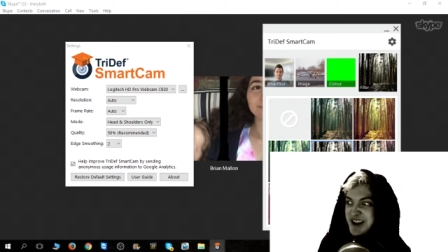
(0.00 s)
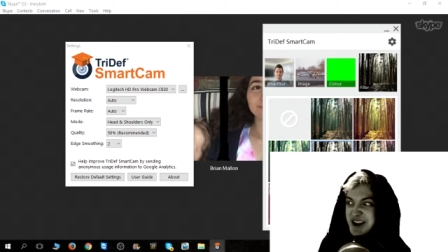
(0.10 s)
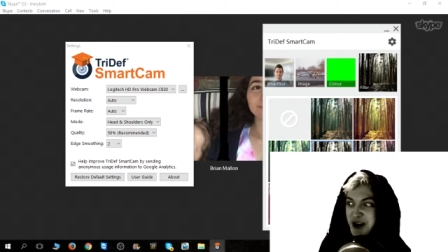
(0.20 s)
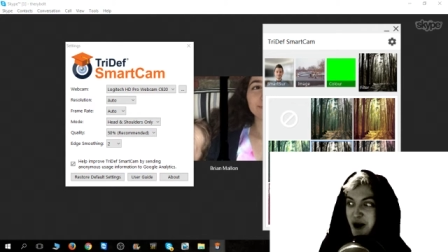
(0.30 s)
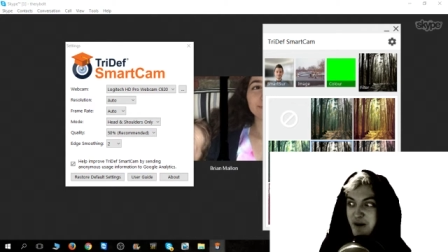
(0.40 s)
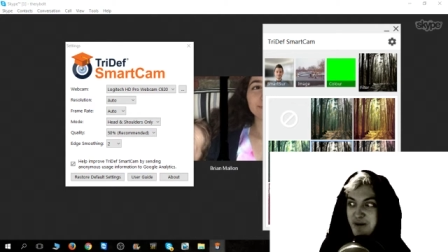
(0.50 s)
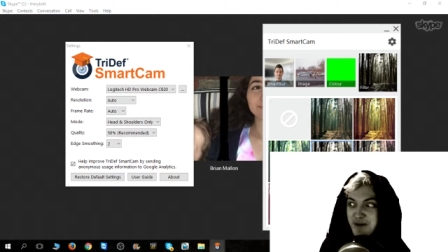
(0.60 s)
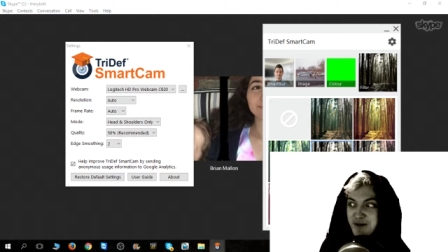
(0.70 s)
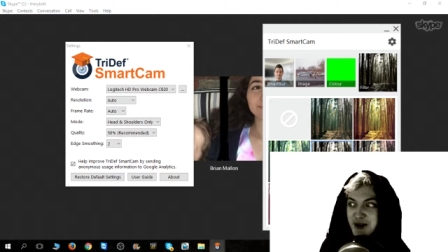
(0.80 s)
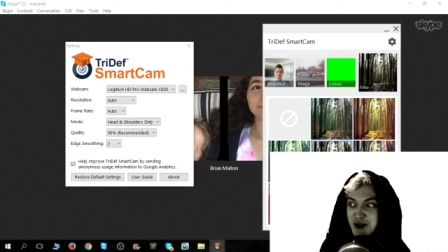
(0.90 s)

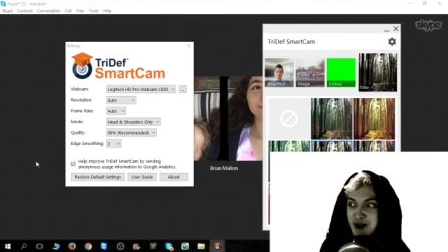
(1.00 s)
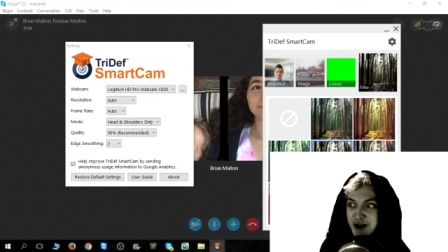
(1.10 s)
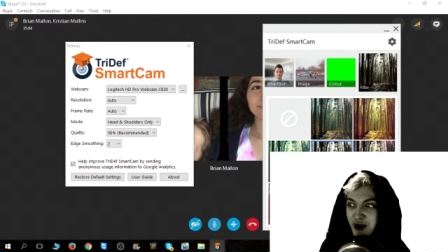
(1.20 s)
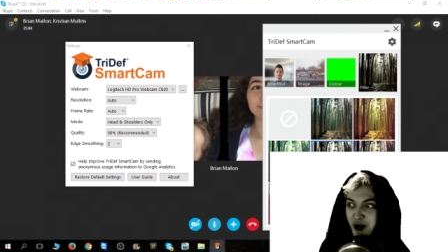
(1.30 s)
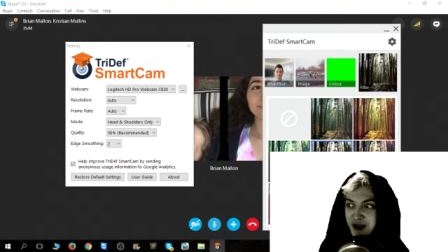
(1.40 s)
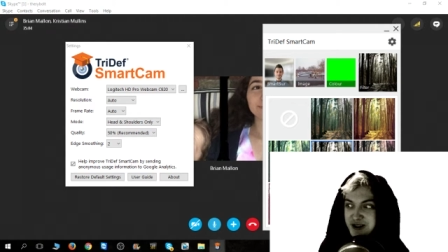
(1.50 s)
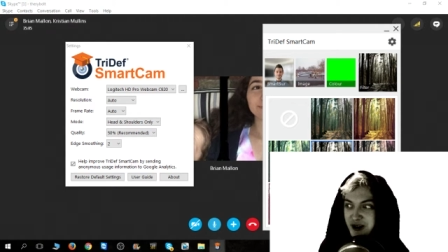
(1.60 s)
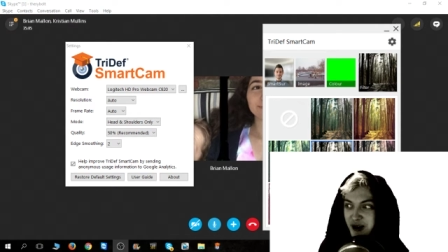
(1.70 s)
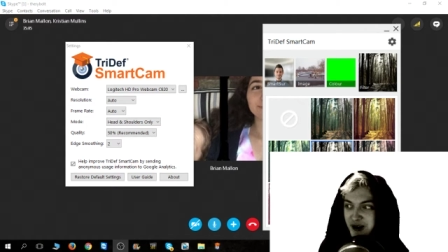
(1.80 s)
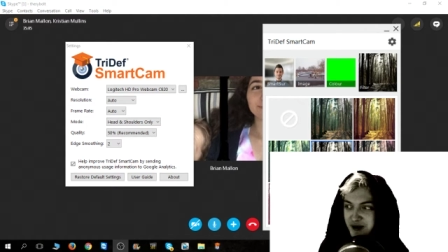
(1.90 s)
Come to the dark
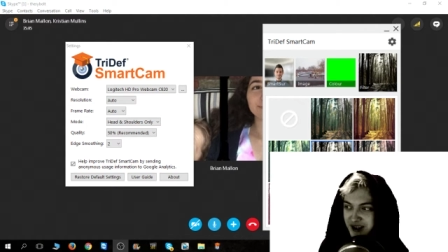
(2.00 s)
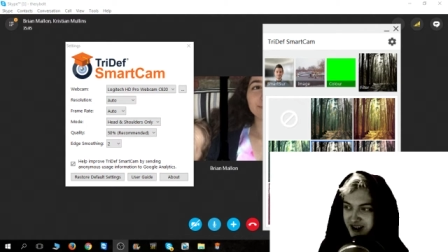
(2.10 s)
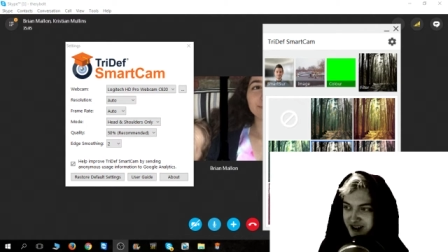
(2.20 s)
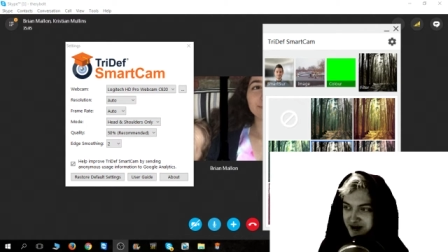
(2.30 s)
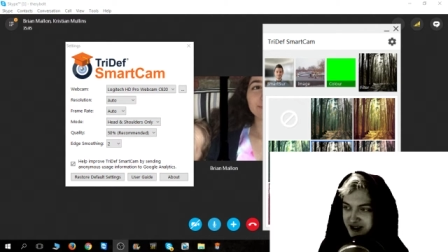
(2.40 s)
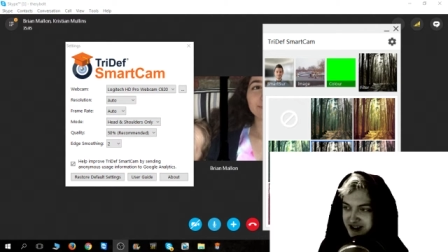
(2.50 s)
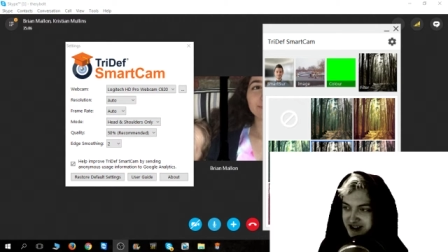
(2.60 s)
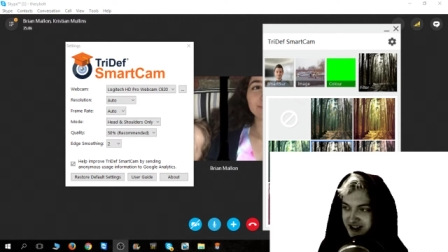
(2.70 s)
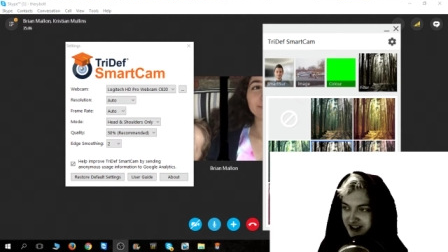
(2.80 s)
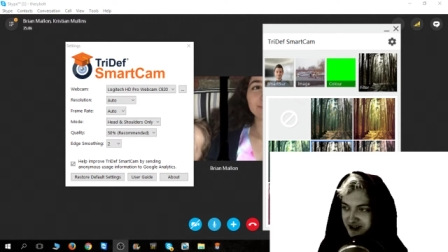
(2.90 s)
side. Wait, I gotta make this like even